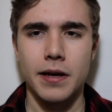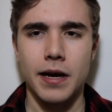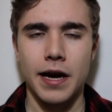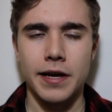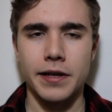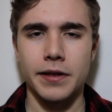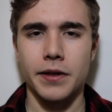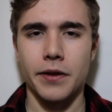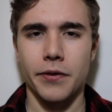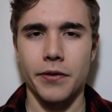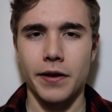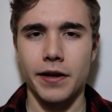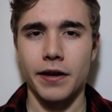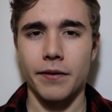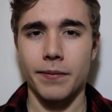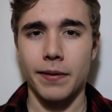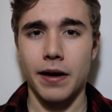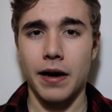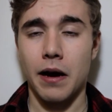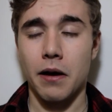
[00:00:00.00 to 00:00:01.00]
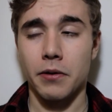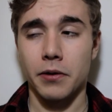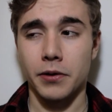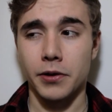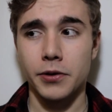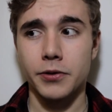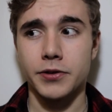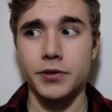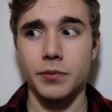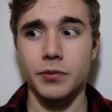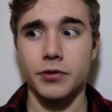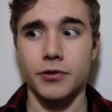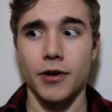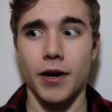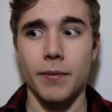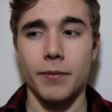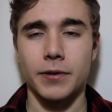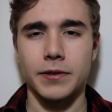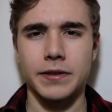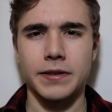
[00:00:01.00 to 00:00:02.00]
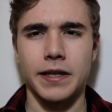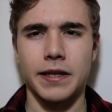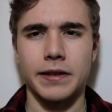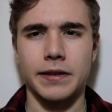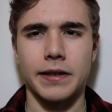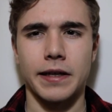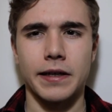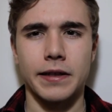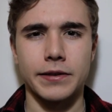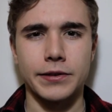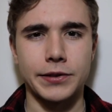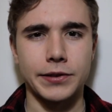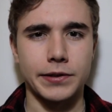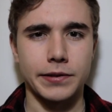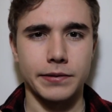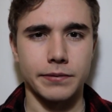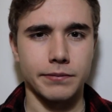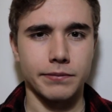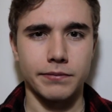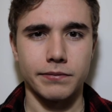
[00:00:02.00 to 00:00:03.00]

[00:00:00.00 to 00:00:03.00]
I did the thing about how to lose subscribers, and I kind of just...